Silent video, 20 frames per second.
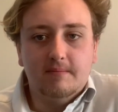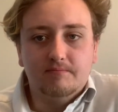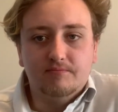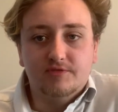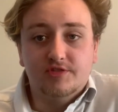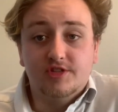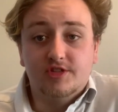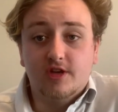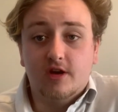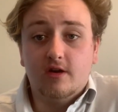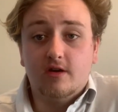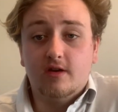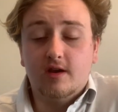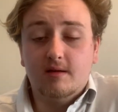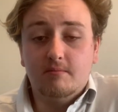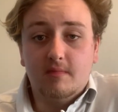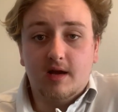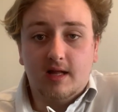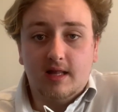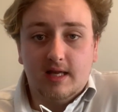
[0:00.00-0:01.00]
So
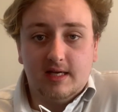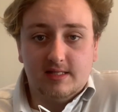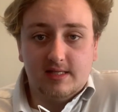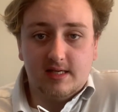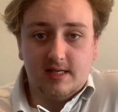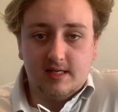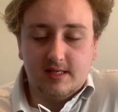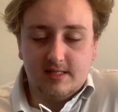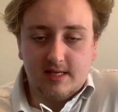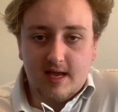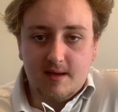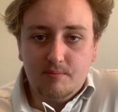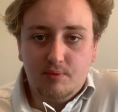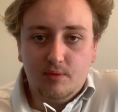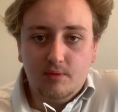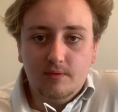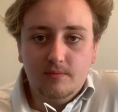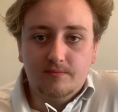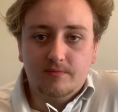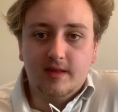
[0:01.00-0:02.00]
in my classic
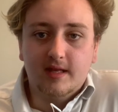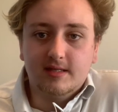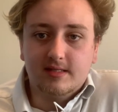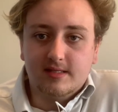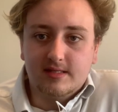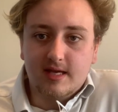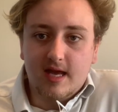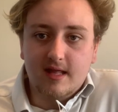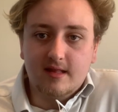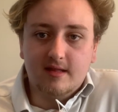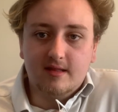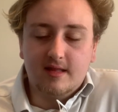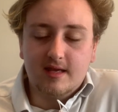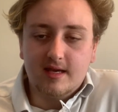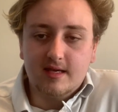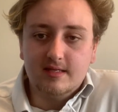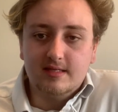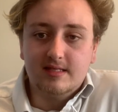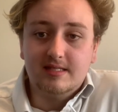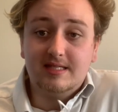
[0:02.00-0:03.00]
example, let's say that
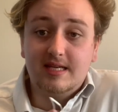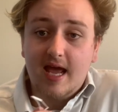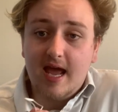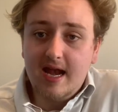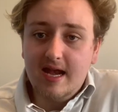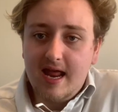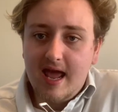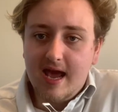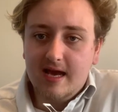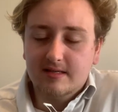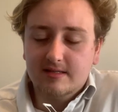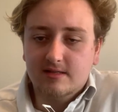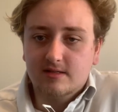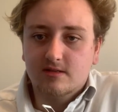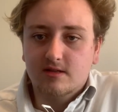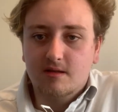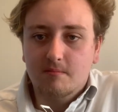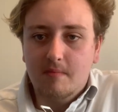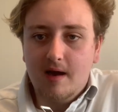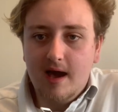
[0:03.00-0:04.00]
there's 10 houses
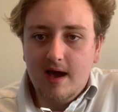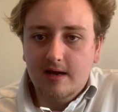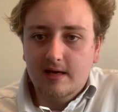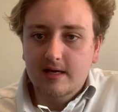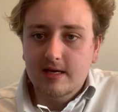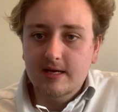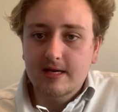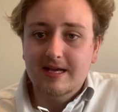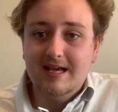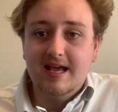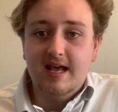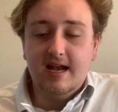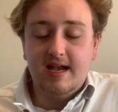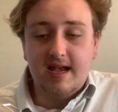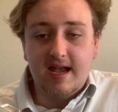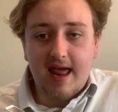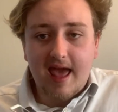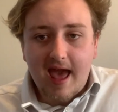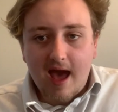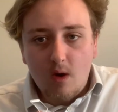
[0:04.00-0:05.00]
on the market.
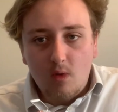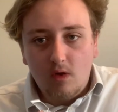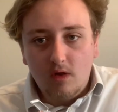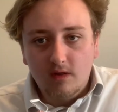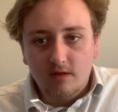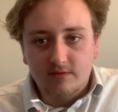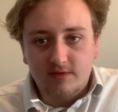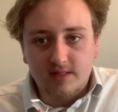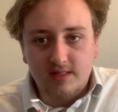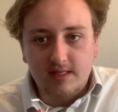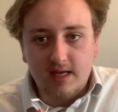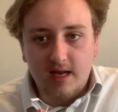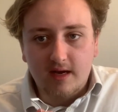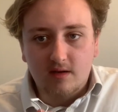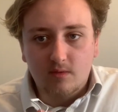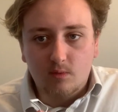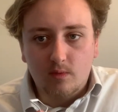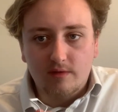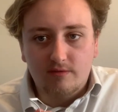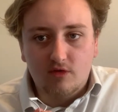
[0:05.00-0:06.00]
Now all of a
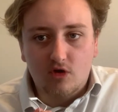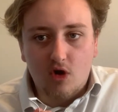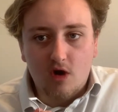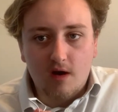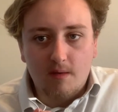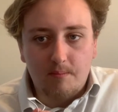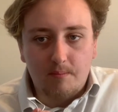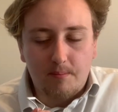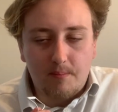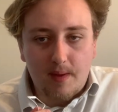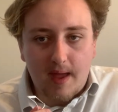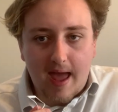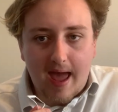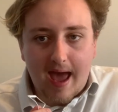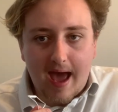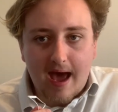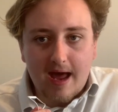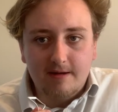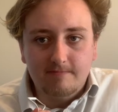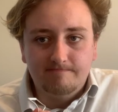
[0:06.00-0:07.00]
sudden we've got
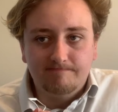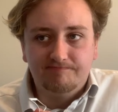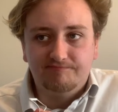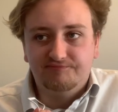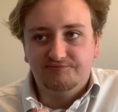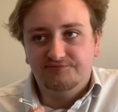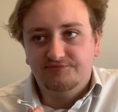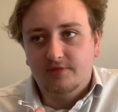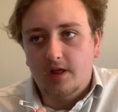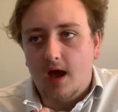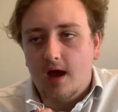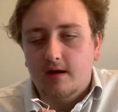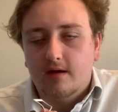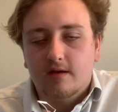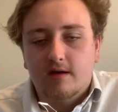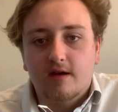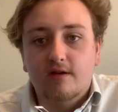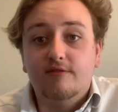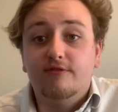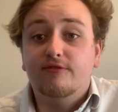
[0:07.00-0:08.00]
about
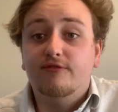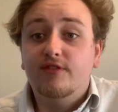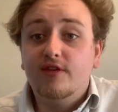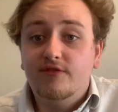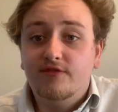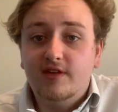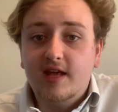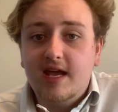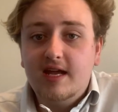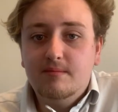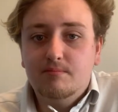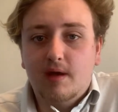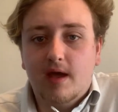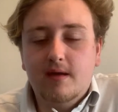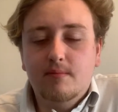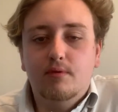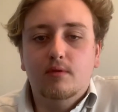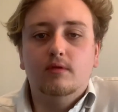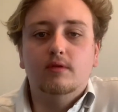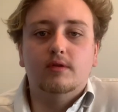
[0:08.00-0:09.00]
15
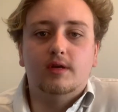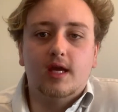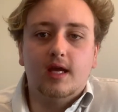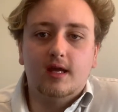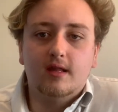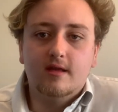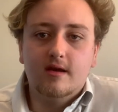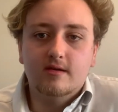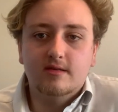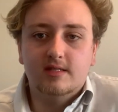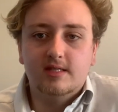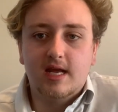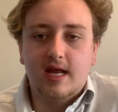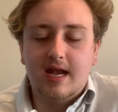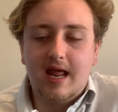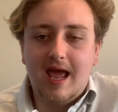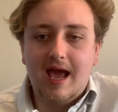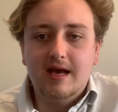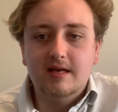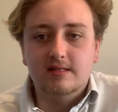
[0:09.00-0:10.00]
people looking at those
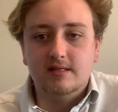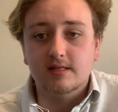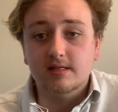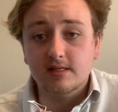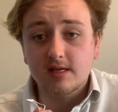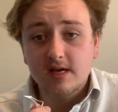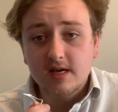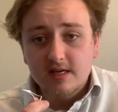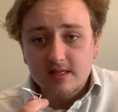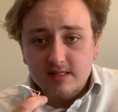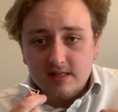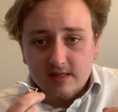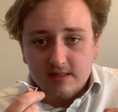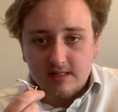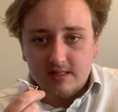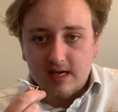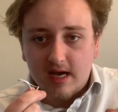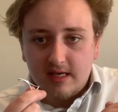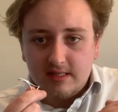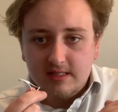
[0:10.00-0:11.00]
10 houses. So it
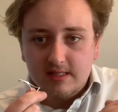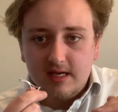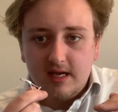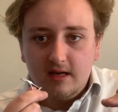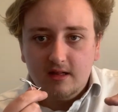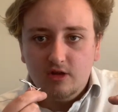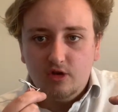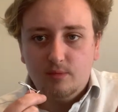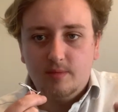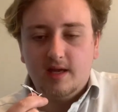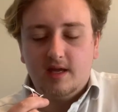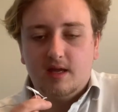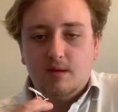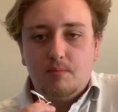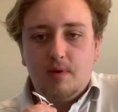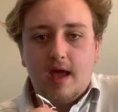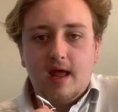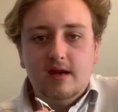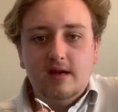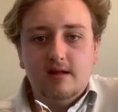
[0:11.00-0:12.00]
starts to get a little bit
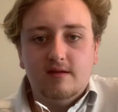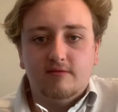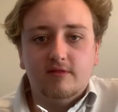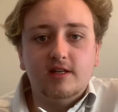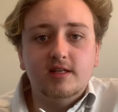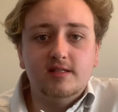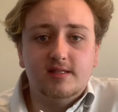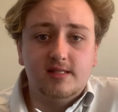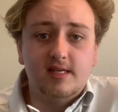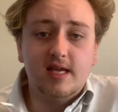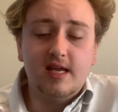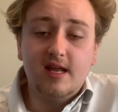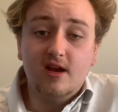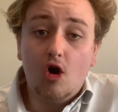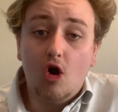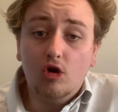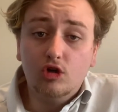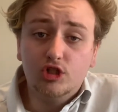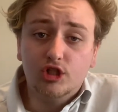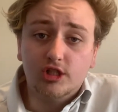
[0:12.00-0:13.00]
competitive, and you see in
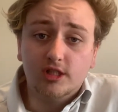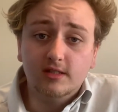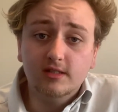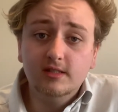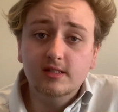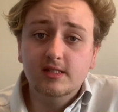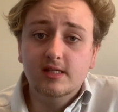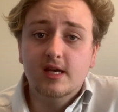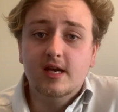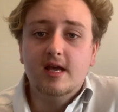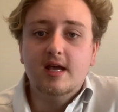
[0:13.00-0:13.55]
auctions,